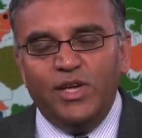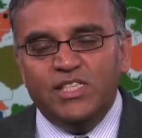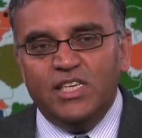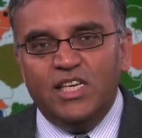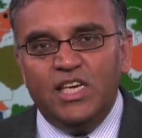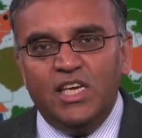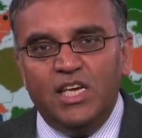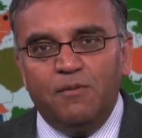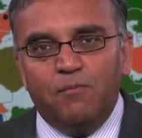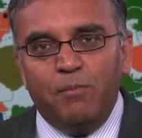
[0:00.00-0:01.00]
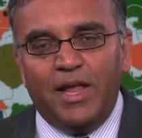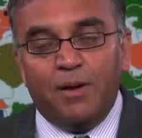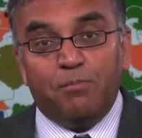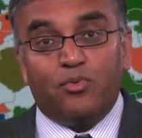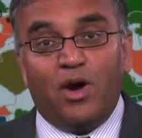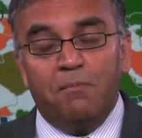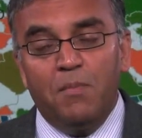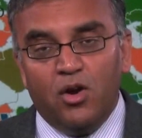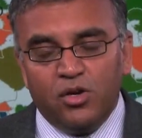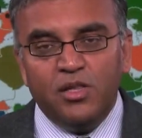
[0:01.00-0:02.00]
OECD made up
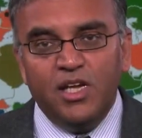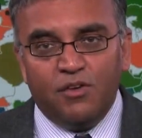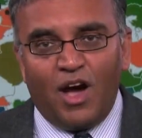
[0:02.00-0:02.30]
primarily